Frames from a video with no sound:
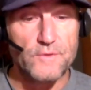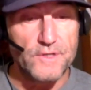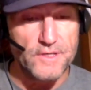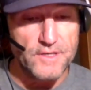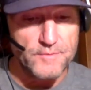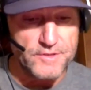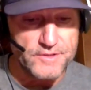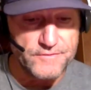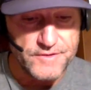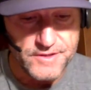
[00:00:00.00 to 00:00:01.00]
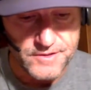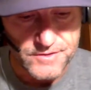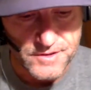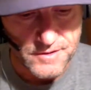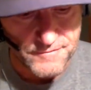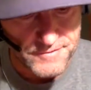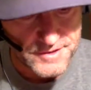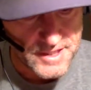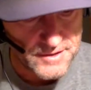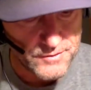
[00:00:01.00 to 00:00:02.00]
working on a bunch of video stuff for
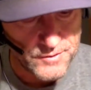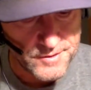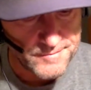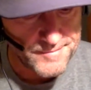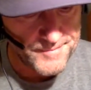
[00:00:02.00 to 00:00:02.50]
Chattanooga